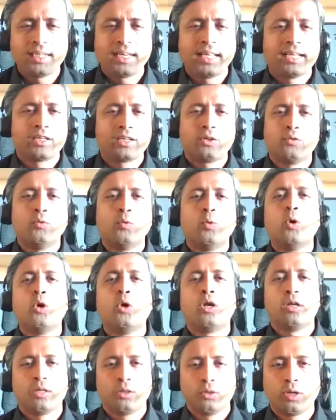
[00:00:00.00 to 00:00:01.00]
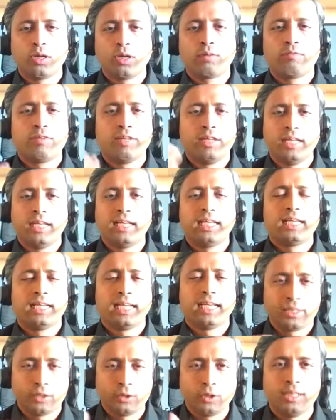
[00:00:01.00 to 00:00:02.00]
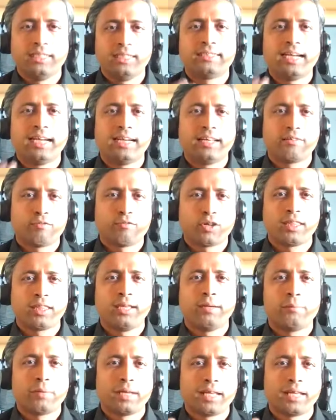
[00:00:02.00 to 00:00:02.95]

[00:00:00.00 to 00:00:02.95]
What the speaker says: Like you are fearing, like you are deciding for them,